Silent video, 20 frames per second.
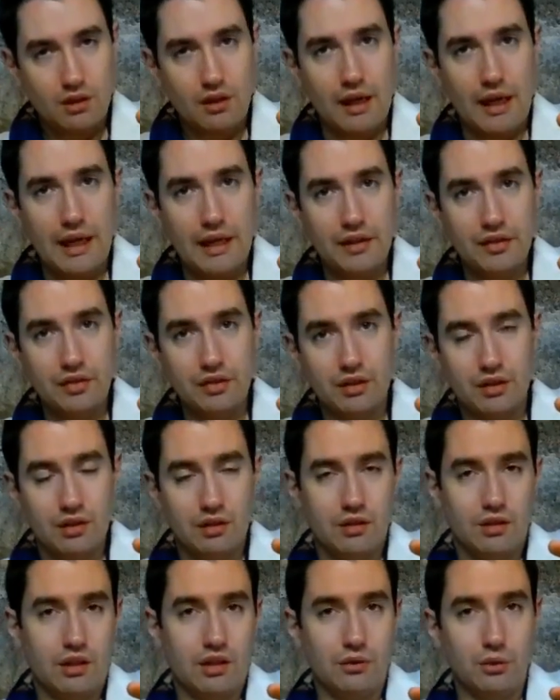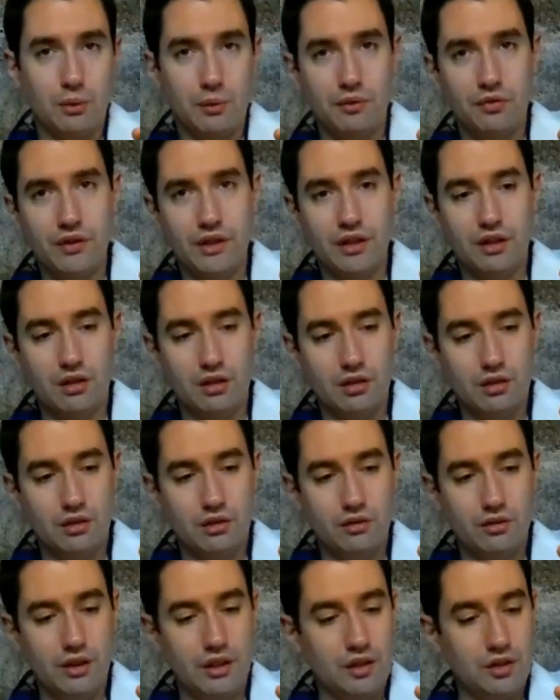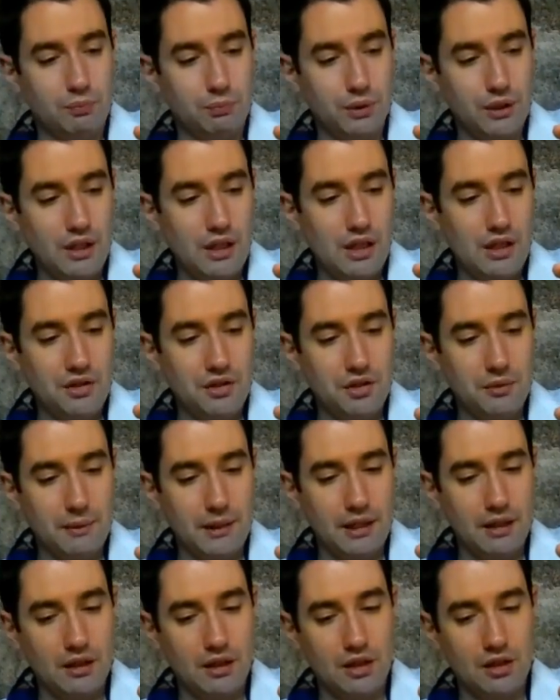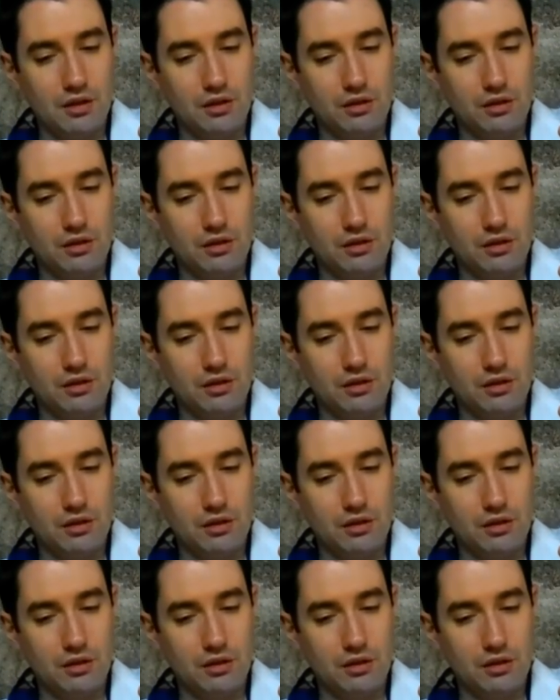Acid in the form of vinegar is pretty easy to make.